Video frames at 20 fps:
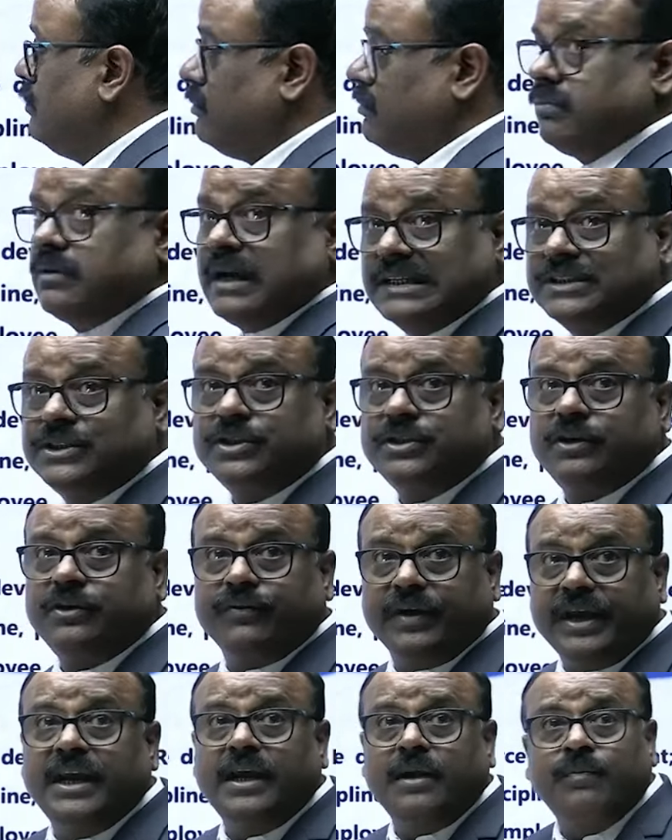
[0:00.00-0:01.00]
considered
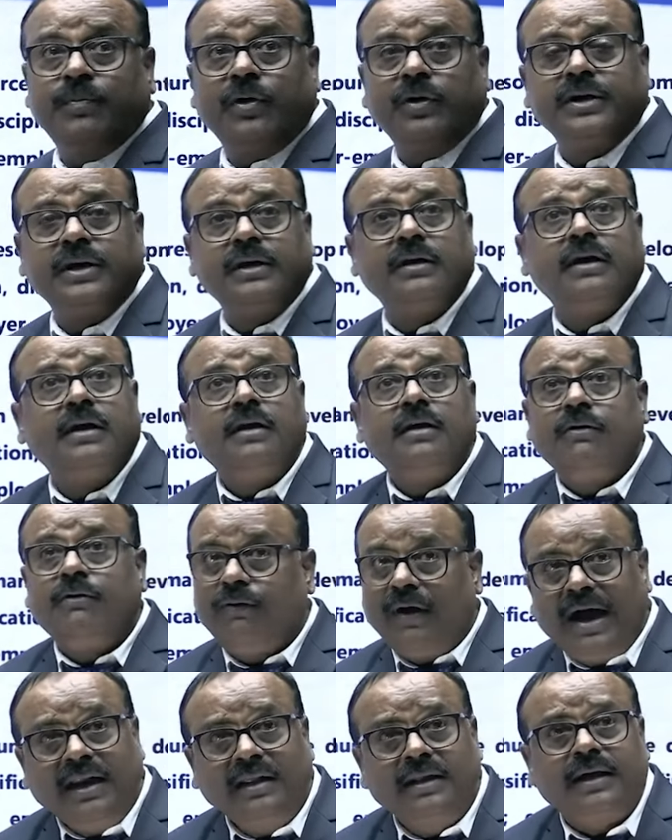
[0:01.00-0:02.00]
very important.
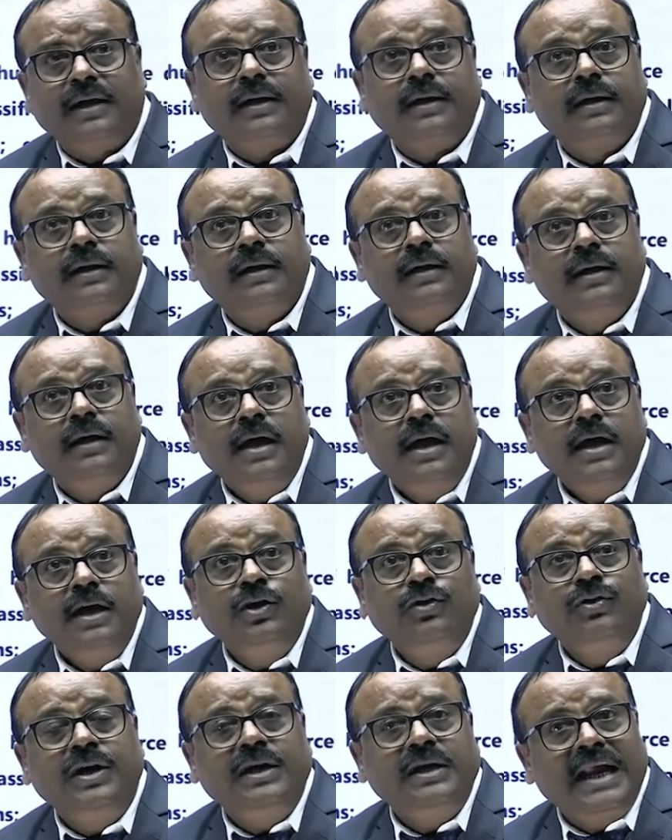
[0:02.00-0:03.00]
Further,
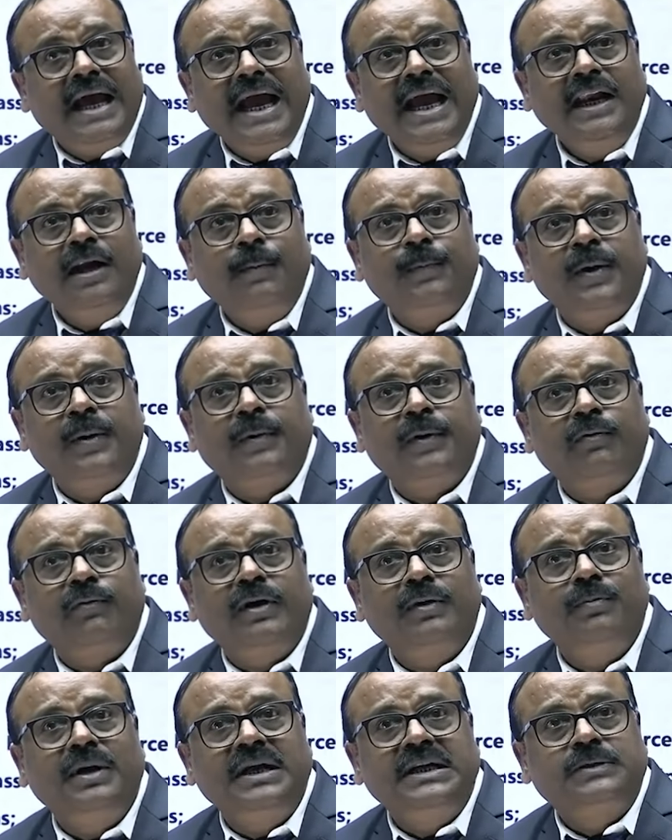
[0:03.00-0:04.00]
unit 9 of paper
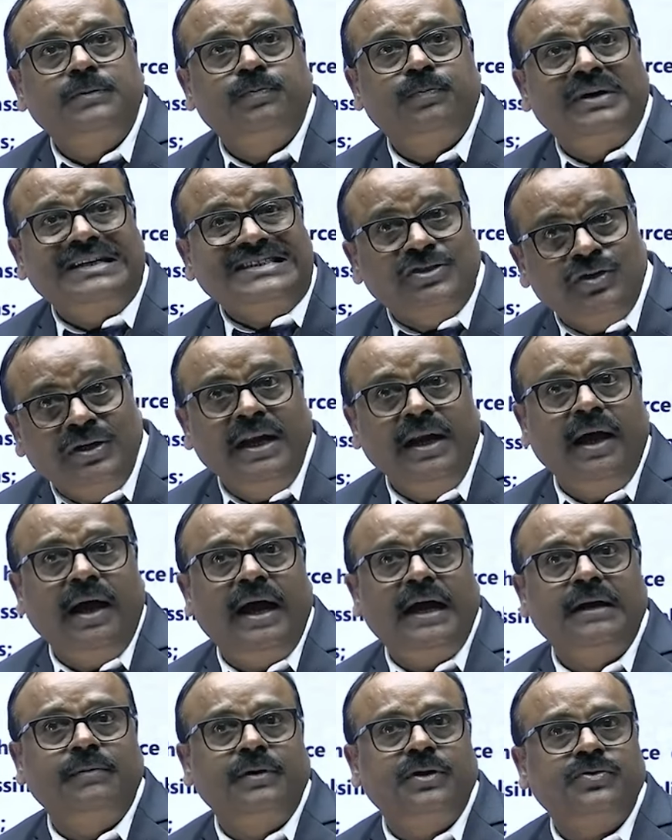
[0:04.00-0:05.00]
1 means personal
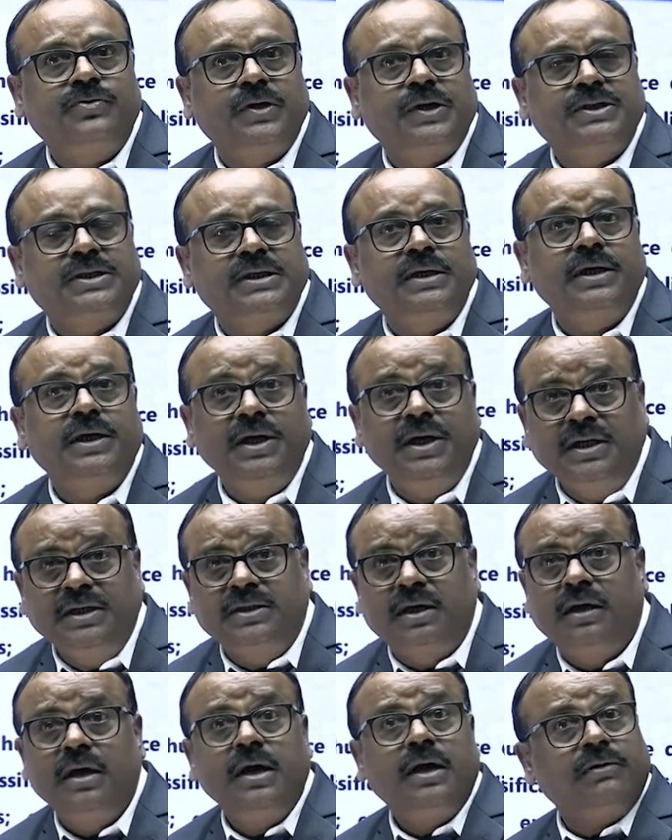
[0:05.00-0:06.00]
administration is
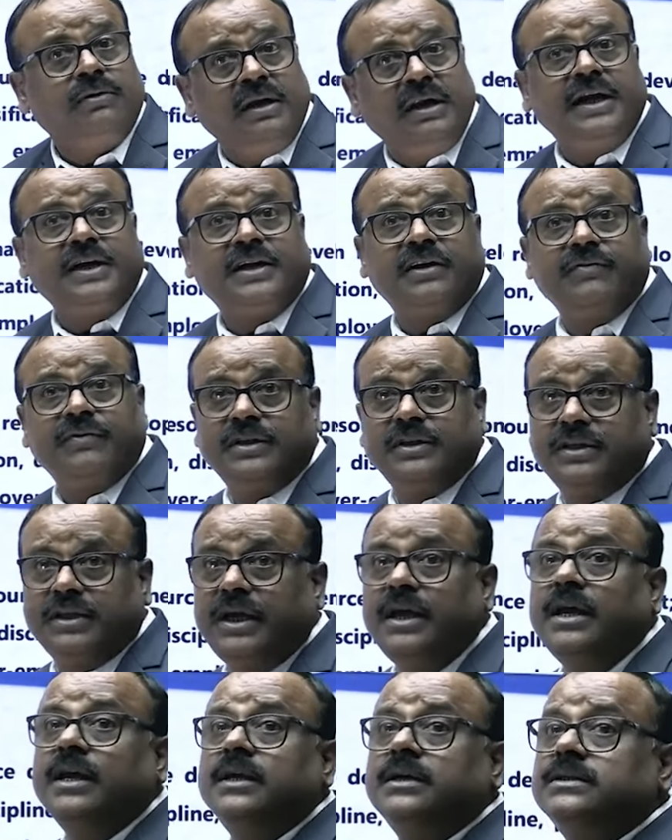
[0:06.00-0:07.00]
related with
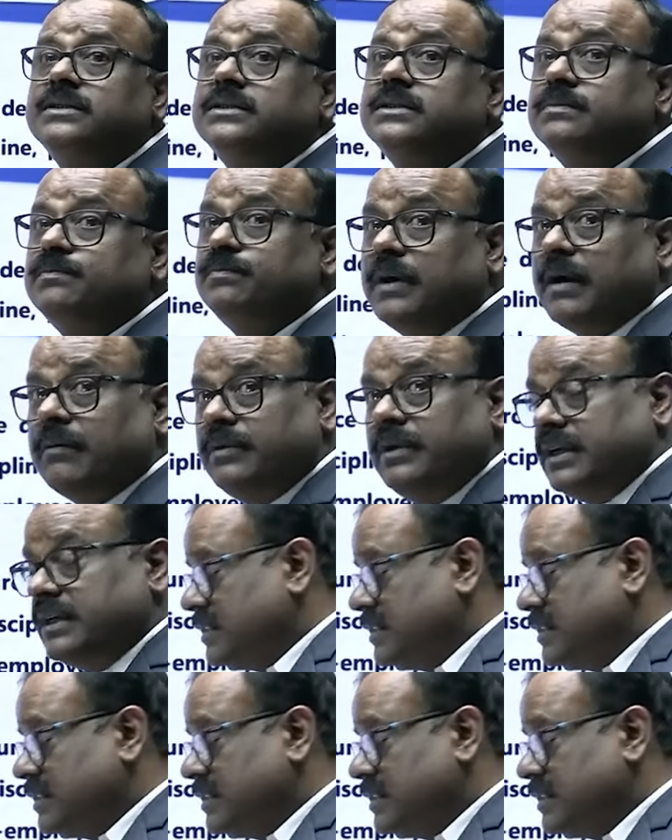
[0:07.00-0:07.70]
the public